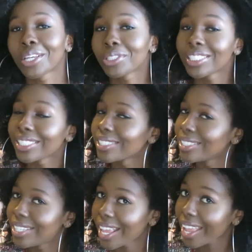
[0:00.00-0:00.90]
so
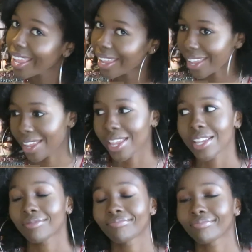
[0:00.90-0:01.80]

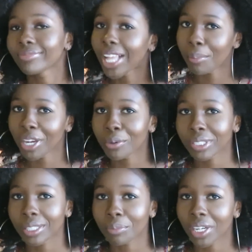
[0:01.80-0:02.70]
today I'm here
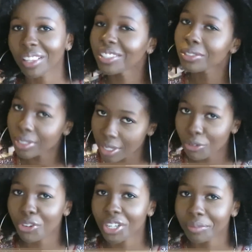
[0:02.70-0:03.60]
with something a little
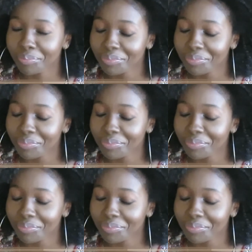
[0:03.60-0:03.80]
different.